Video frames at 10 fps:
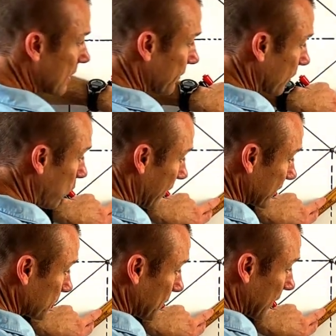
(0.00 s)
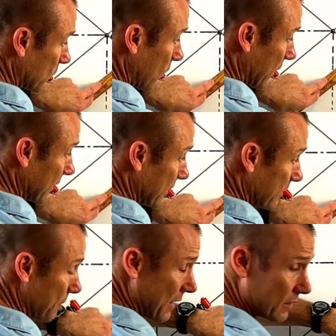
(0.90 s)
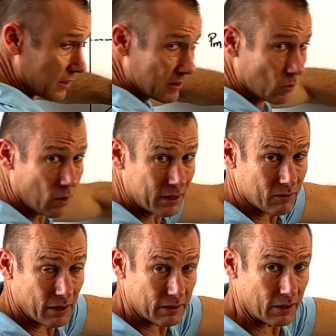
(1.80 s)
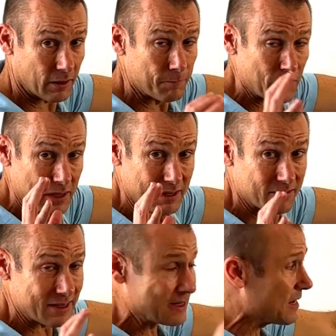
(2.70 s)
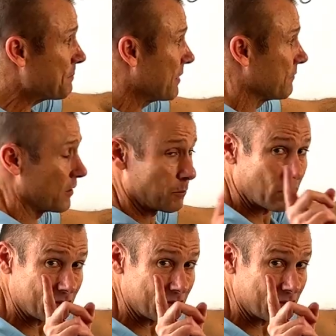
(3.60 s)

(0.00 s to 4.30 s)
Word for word: and the quantity supply, quantity demanded, the quantity right there is the dependent variable.